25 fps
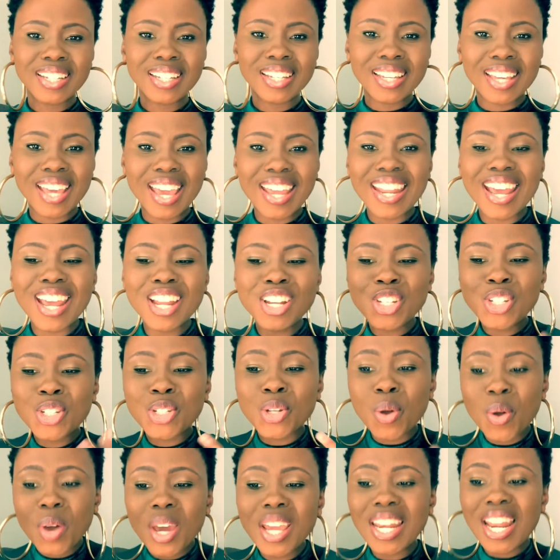and
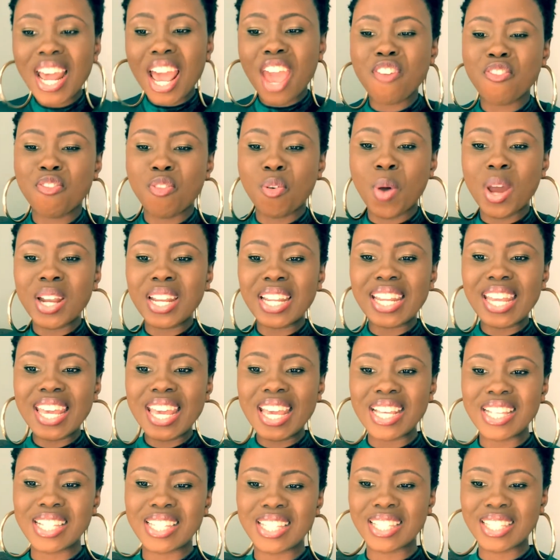enjoy life for what it
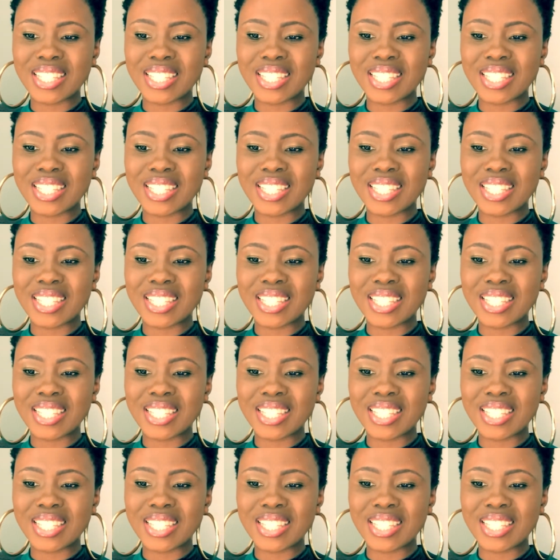is.